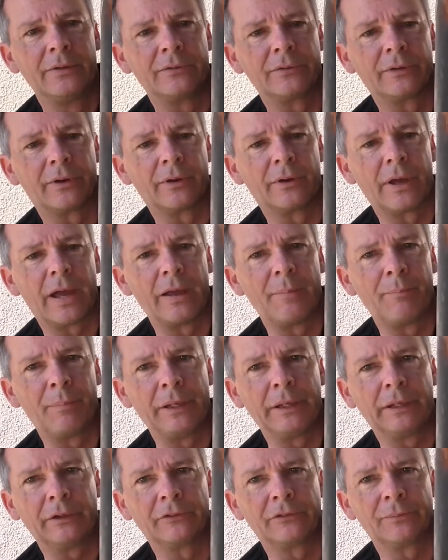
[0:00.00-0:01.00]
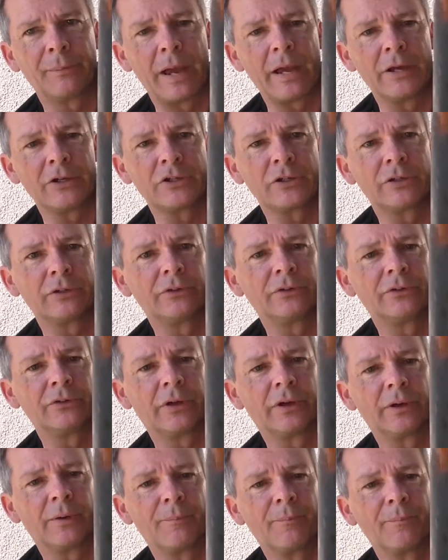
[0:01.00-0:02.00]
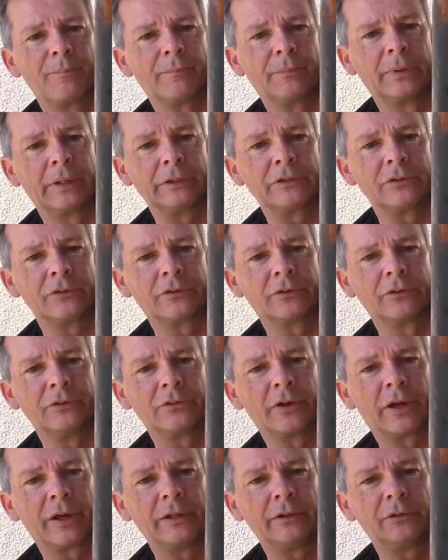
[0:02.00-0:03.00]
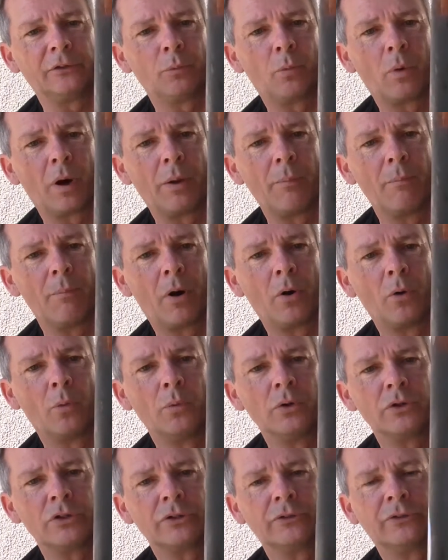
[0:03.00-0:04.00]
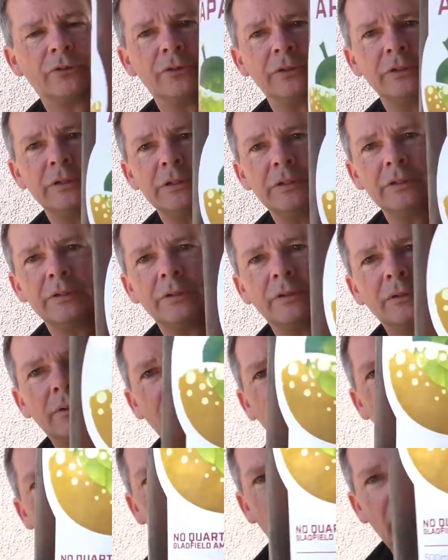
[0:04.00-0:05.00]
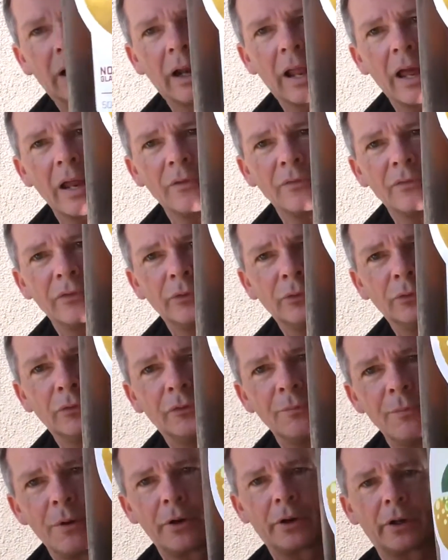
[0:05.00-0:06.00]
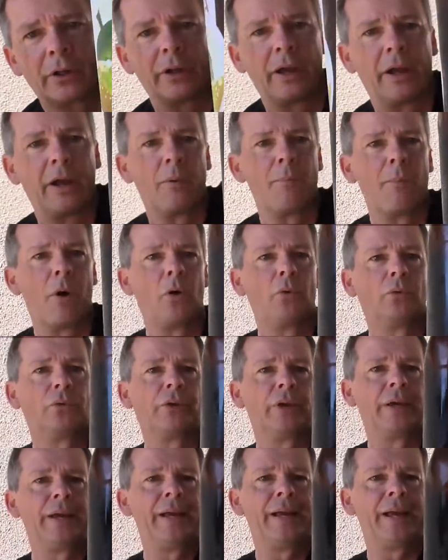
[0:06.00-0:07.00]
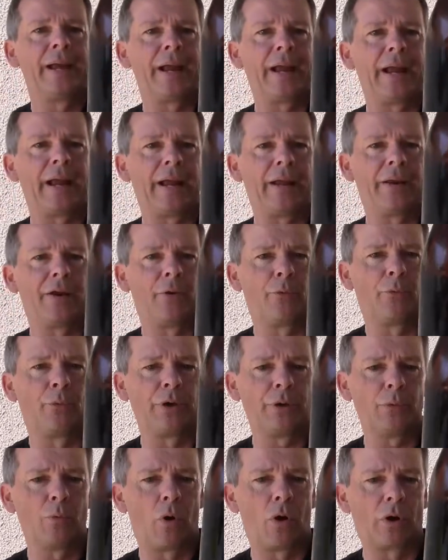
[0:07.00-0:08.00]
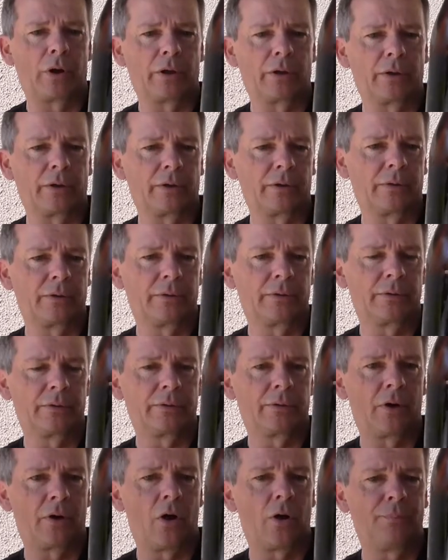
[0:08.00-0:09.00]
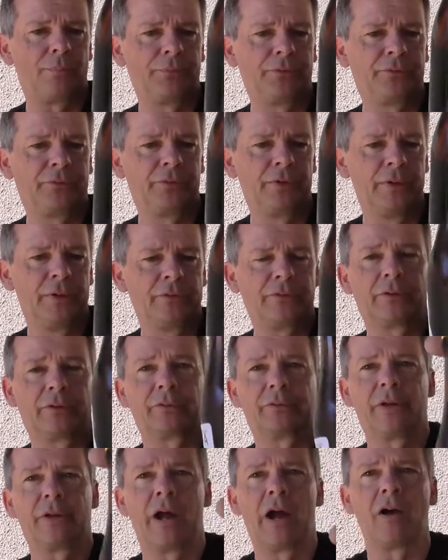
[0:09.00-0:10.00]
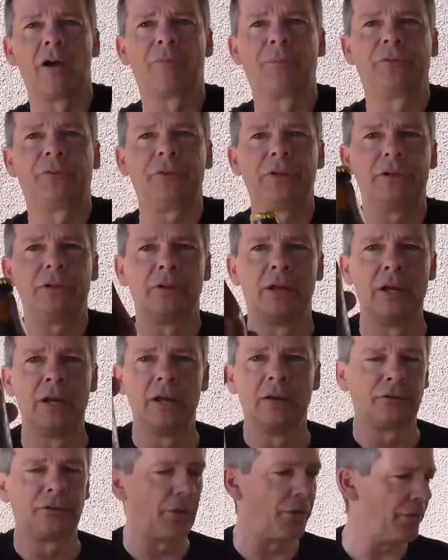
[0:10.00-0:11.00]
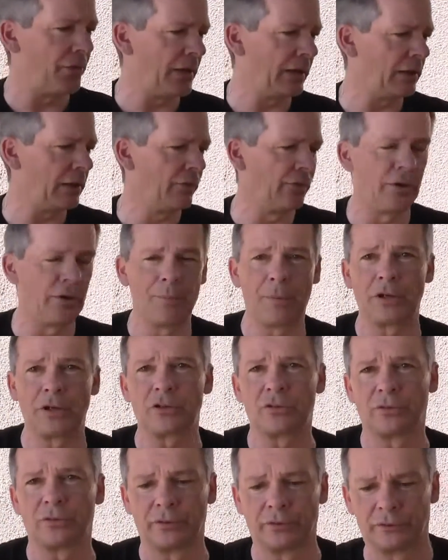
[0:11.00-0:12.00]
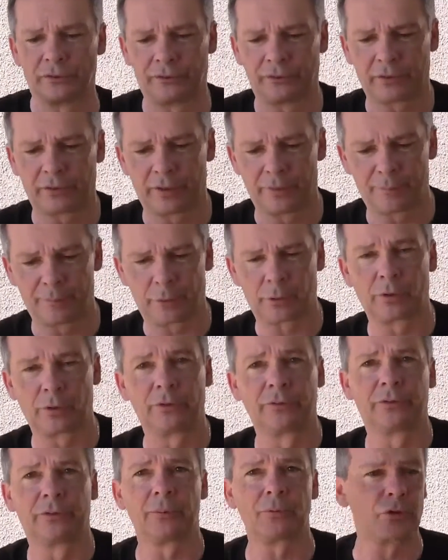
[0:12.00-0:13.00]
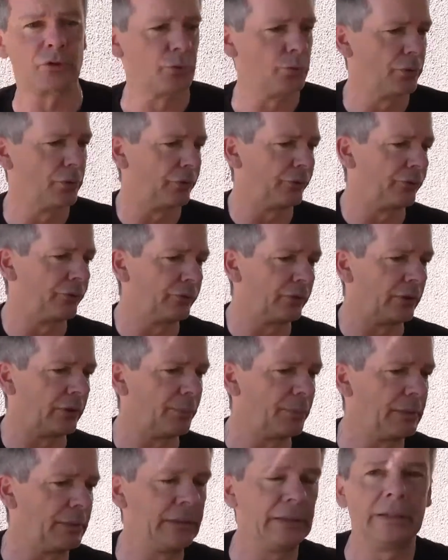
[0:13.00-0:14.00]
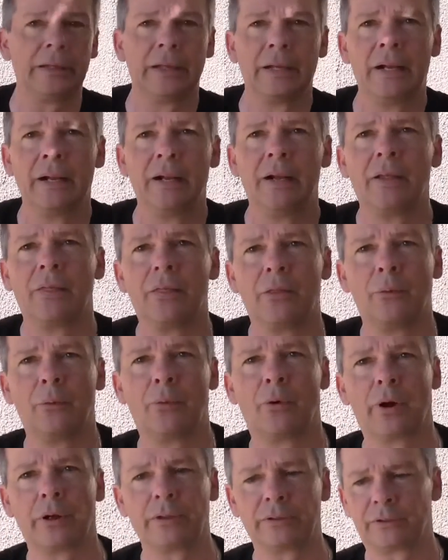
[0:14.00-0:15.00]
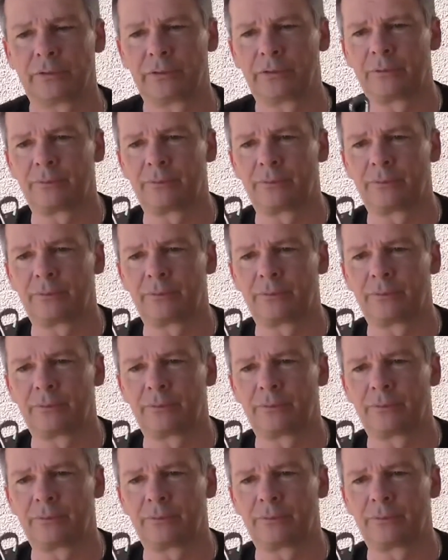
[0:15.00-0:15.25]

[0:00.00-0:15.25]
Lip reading: So being a SMaSH, it just contains one malt, which is the Ladfield's American Ale malt, and Riwaka hops, 6.5%. So thank you very much for this, Chris. I'm sure this is going to be the right